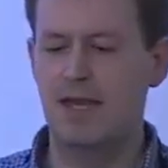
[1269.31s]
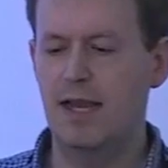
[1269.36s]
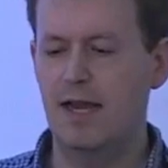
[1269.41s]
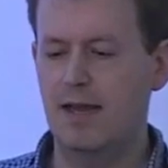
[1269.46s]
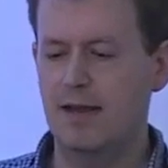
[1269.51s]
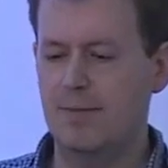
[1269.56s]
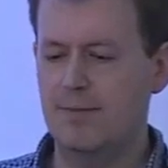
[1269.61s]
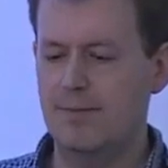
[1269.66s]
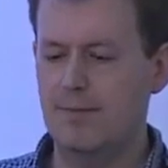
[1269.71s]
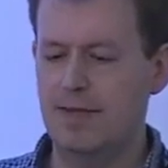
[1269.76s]

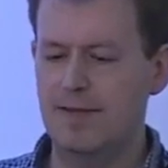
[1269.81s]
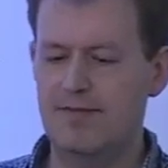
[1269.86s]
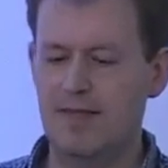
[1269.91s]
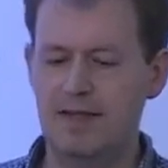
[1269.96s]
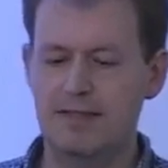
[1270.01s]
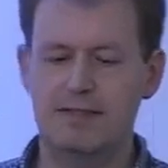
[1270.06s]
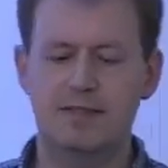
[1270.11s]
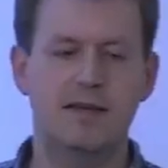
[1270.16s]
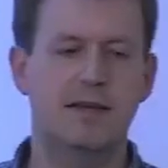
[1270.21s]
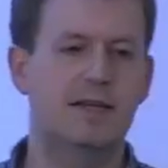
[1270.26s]
um, if
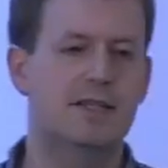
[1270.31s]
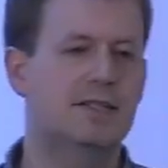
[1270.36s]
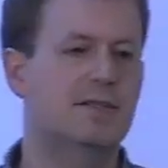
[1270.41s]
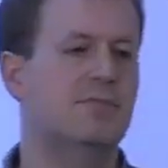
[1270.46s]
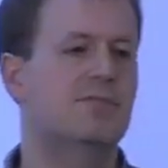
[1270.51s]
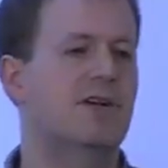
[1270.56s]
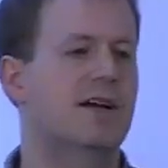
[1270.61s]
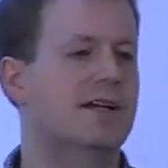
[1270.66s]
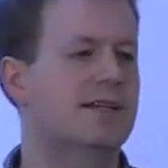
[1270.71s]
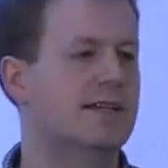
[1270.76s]
that's starting
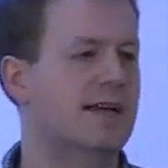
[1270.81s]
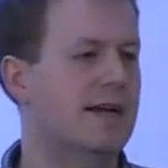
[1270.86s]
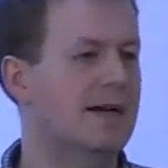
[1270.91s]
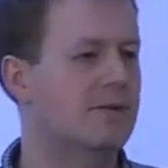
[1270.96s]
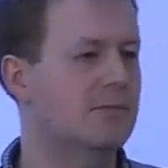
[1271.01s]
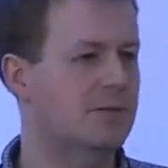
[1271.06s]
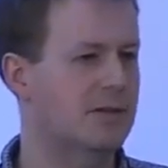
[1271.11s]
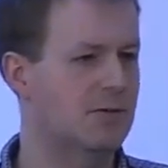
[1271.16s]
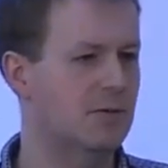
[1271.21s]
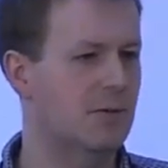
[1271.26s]
to break
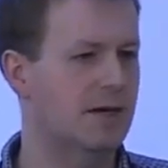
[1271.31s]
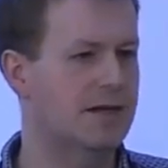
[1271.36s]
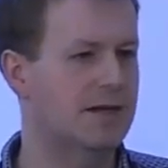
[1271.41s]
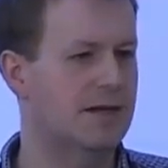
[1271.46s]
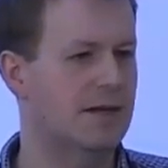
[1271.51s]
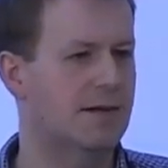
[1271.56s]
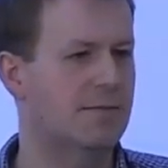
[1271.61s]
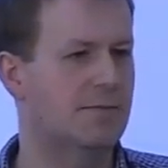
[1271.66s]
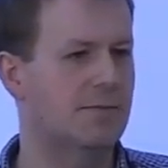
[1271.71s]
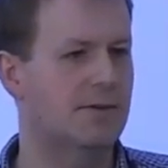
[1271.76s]
down with the wider
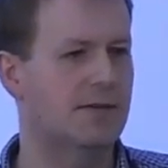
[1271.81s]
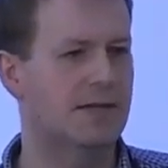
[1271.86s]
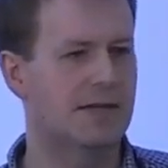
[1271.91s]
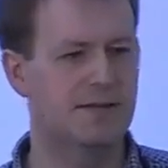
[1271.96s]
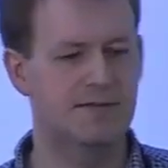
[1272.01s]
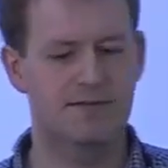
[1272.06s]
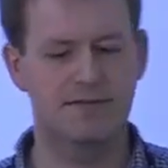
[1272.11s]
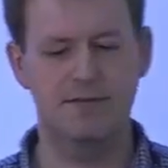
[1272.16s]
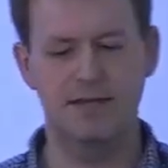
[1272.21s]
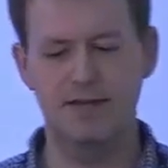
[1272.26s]
company,
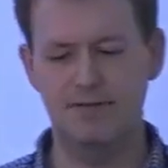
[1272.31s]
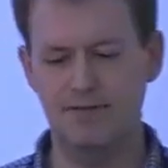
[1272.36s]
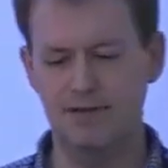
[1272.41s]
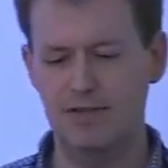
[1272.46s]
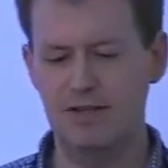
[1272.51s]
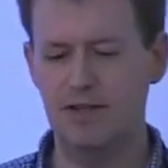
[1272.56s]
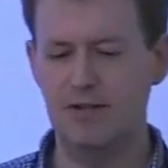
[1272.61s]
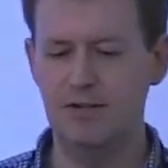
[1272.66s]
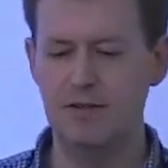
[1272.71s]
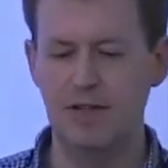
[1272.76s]
if, if
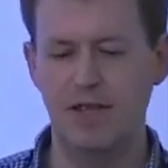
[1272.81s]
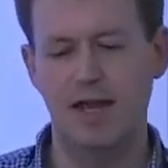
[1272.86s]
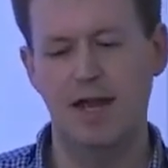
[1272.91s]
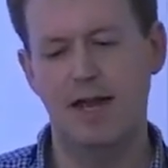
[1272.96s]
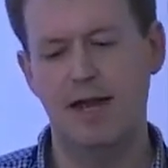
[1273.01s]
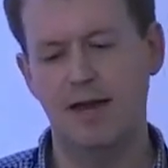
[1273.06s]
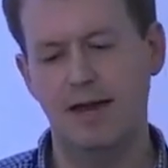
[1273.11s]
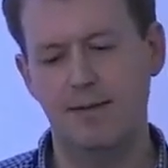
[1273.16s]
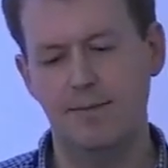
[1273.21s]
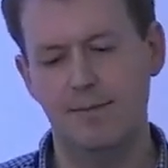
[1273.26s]
you know
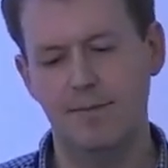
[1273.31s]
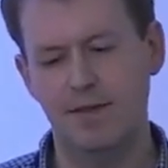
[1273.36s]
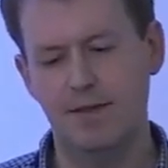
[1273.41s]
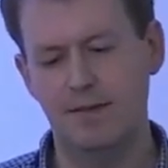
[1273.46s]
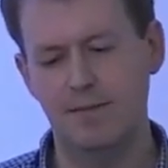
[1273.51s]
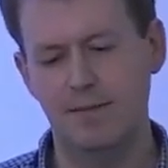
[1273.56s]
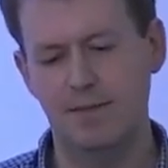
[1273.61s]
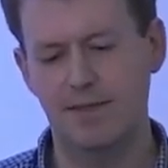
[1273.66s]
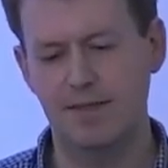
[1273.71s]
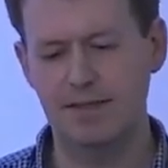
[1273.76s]
um,
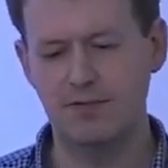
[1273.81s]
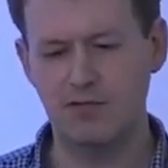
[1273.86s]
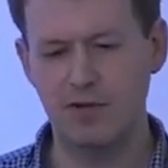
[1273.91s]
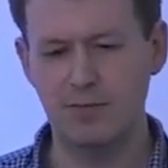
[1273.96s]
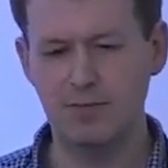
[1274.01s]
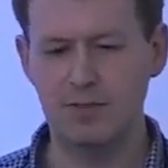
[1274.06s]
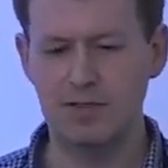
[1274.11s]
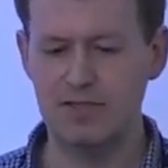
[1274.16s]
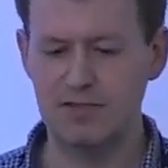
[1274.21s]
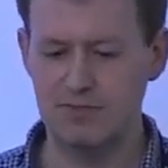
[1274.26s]
th
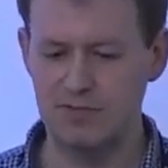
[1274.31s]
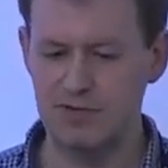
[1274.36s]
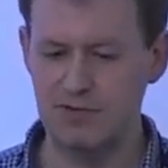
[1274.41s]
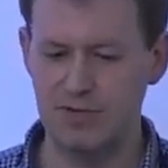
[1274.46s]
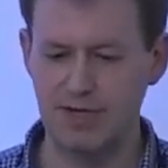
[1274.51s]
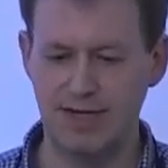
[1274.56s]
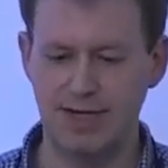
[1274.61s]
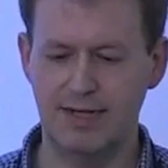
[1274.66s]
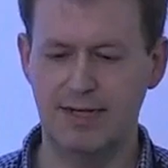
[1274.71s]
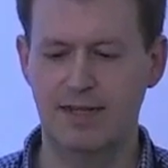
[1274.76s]
trouble is
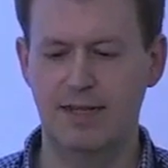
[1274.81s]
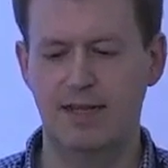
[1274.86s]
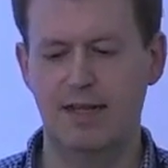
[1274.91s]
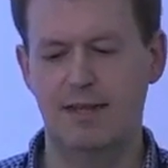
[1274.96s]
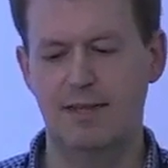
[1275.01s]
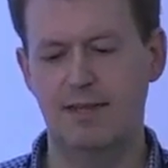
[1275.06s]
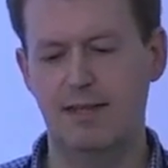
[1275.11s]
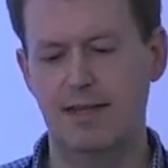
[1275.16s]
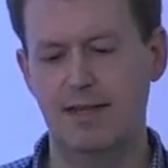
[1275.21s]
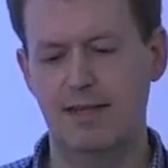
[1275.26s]
brewing,
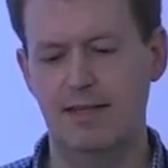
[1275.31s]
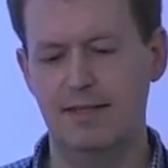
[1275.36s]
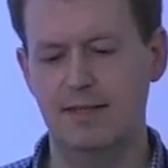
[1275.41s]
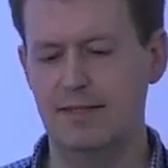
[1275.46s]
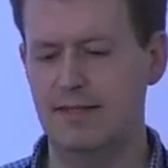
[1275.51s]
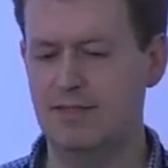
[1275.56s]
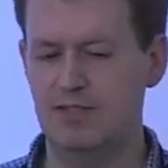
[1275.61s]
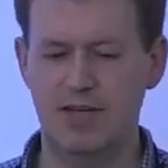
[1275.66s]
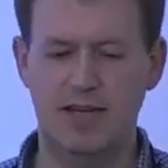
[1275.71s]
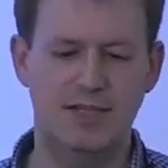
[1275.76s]
then
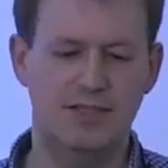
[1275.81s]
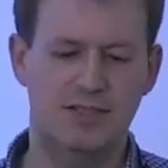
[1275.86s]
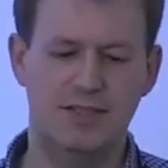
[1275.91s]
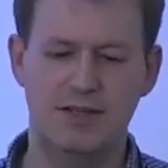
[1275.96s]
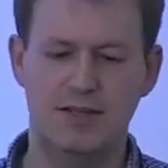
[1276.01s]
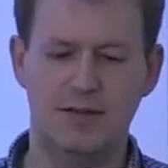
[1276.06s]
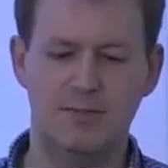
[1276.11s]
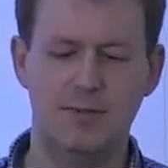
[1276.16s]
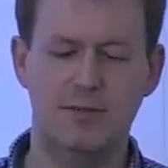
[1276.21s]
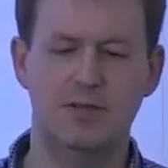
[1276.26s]
then change it
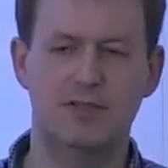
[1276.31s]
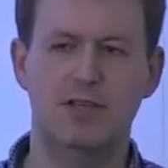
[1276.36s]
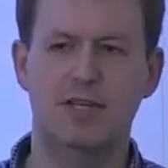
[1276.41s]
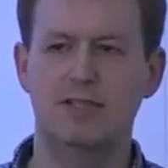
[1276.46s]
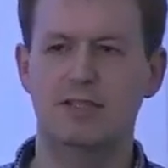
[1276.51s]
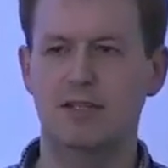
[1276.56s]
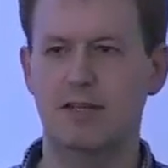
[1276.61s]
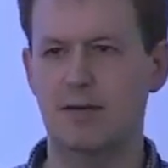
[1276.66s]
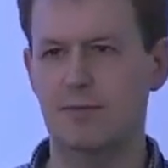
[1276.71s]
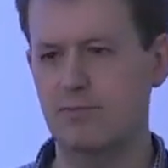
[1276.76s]
up,
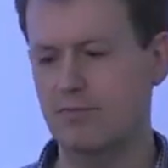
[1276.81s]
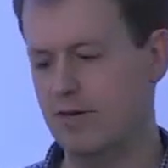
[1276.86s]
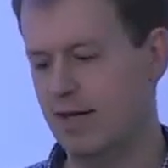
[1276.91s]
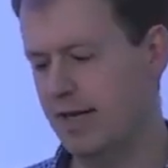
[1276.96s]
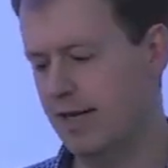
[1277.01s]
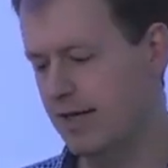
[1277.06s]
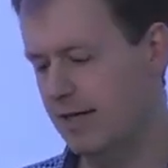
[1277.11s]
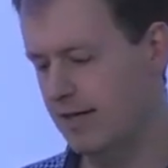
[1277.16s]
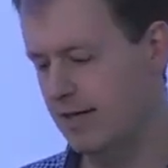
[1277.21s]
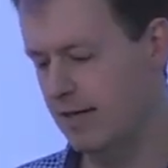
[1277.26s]
change it up,
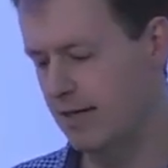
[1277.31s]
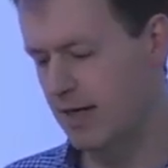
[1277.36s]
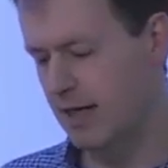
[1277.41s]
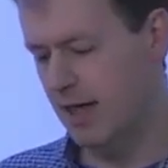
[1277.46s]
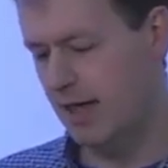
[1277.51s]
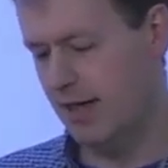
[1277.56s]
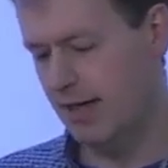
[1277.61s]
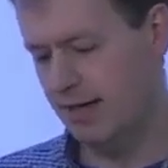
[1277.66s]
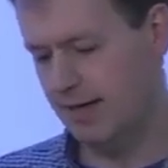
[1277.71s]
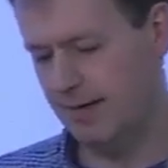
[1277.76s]
bring in
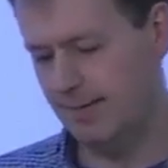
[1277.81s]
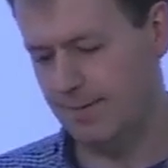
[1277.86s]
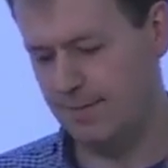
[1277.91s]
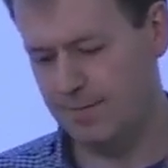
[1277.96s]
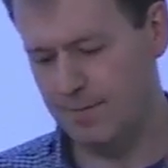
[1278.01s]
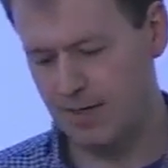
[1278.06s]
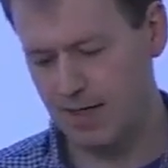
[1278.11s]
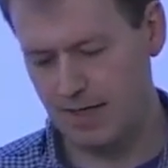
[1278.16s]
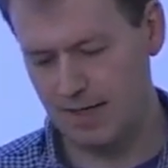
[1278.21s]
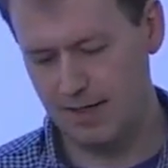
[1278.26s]
um,